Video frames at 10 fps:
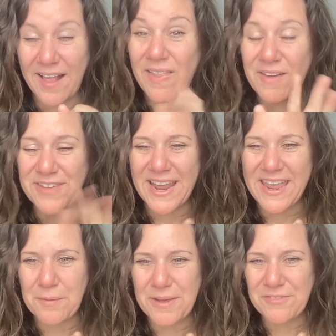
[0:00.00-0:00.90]
I love it. I
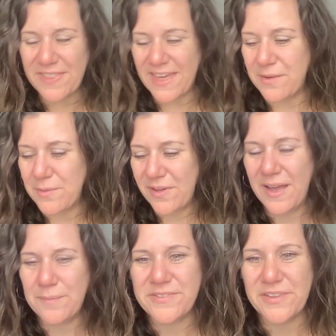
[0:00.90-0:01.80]
can't wait for that. I will
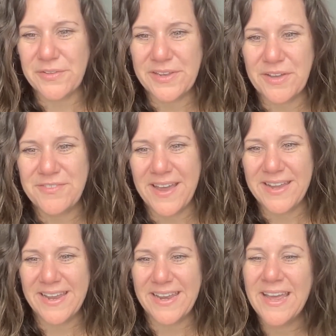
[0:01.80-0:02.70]
absolutely go
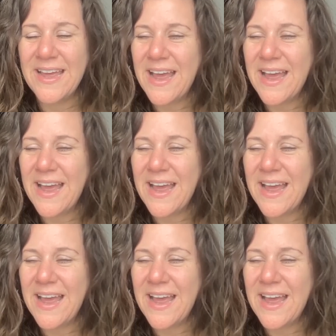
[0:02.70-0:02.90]
find it.